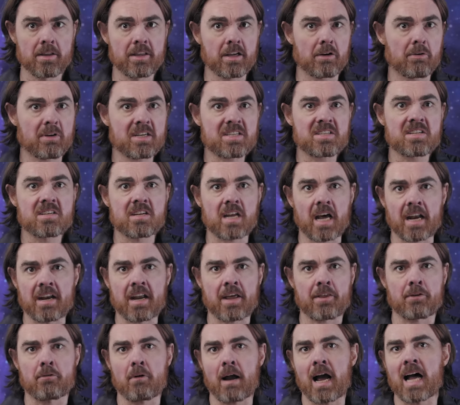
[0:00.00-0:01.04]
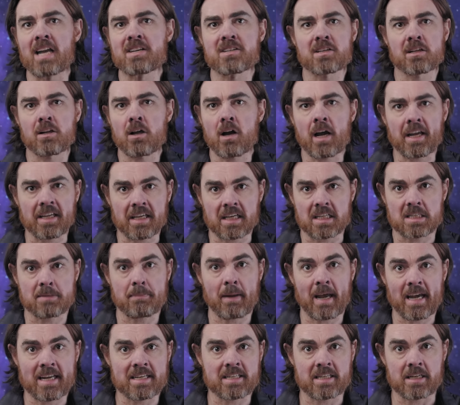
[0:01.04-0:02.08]
There isn't another underlying
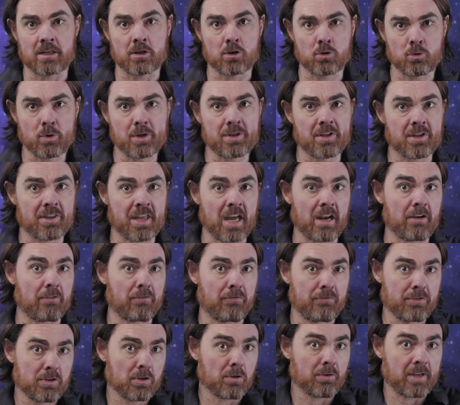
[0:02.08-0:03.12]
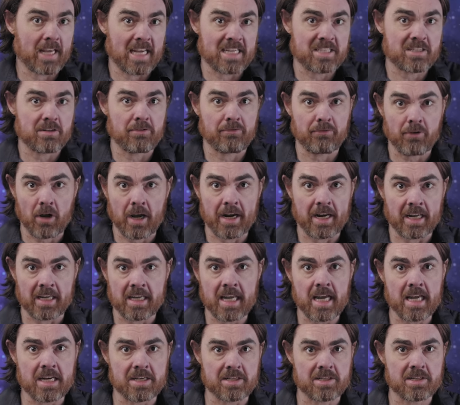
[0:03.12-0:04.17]
expanding grid that that field has to fight
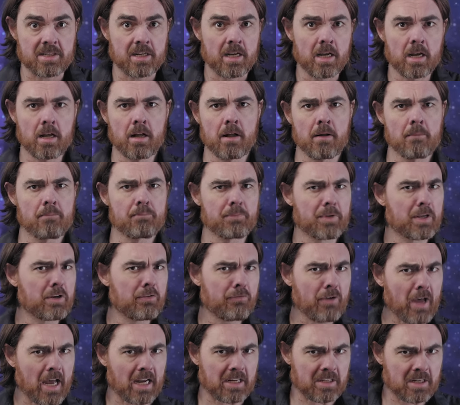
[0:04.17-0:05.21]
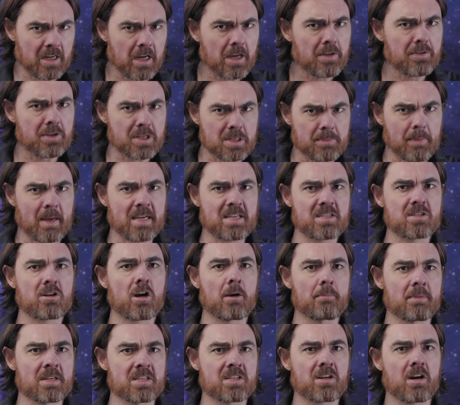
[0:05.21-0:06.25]
against. In fact, the
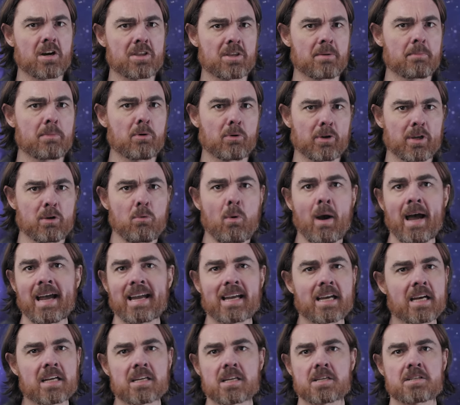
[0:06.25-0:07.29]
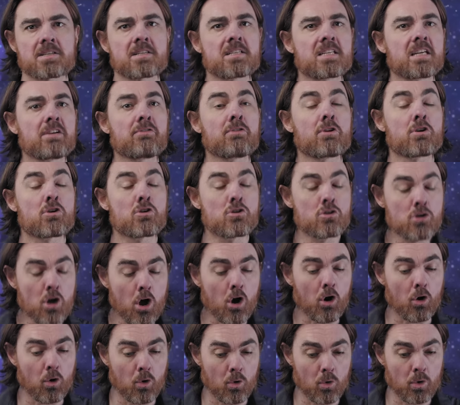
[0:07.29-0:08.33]
space-time inside the Milky Way doesn't even
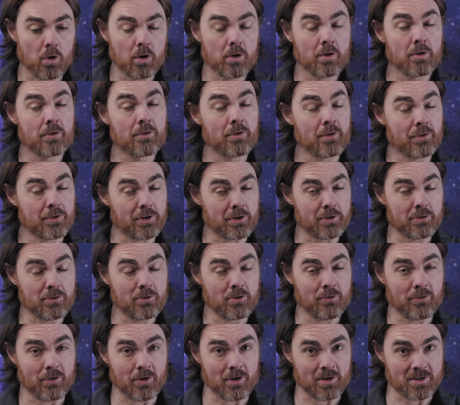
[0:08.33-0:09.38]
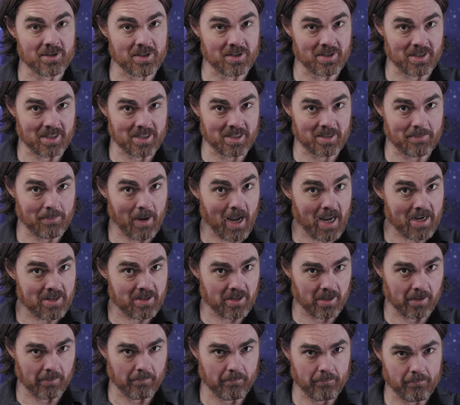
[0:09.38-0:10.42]
know that the universe is
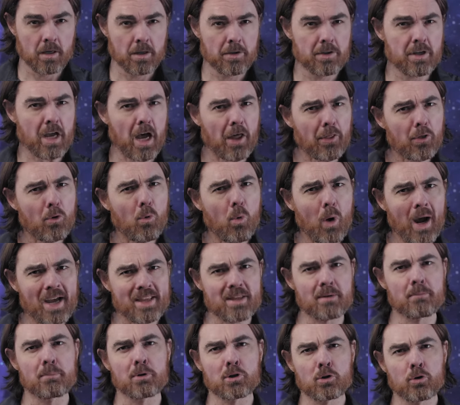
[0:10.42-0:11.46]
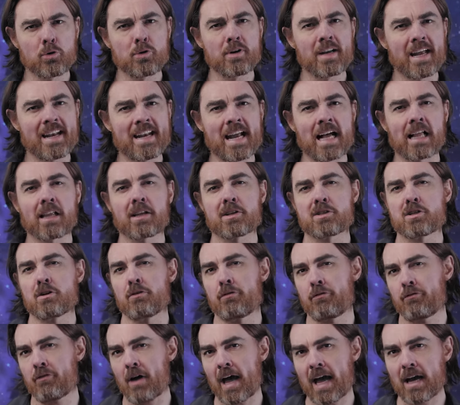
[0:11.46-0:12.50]
expanding. The other way the balloon analogy
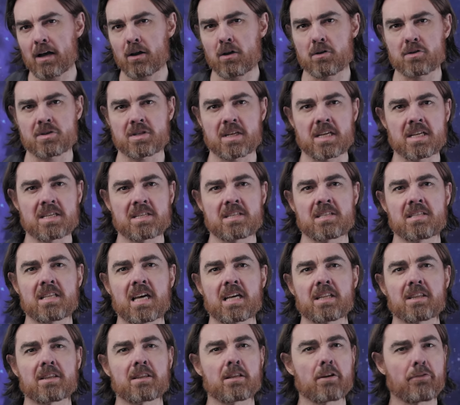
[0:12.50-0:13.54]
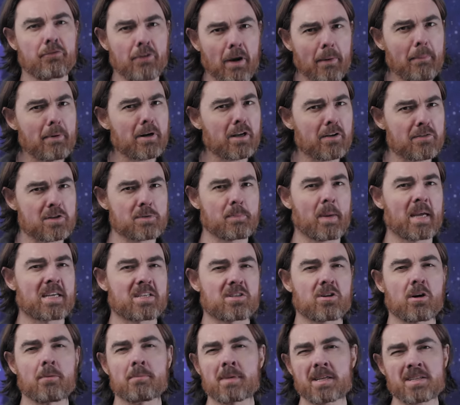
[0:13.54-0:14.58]
fails is that the fabric of
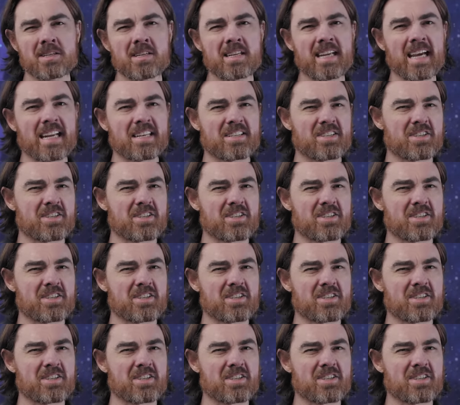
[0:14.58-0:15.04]
space-time doesn't get